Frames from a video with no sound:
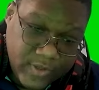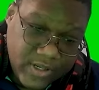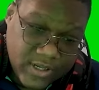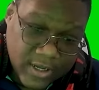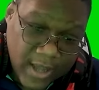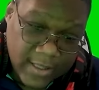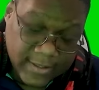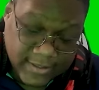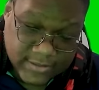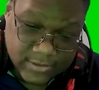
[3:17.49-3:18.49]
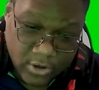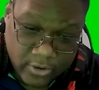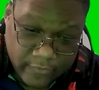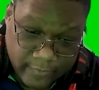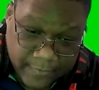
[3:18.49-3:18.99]
Like, at least Lord
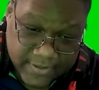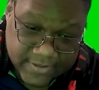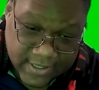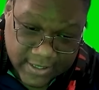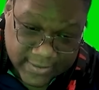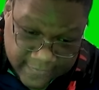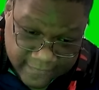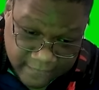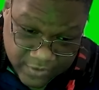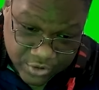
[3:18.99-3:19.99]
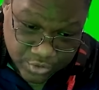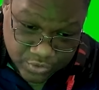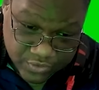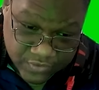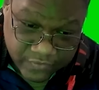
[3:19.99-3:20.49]
of the Rings had like
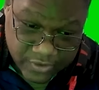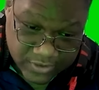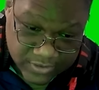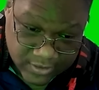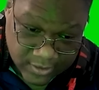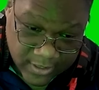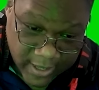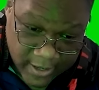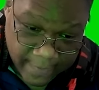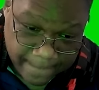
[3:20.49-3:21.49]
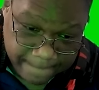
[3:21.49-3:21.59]
visuals for us to look at.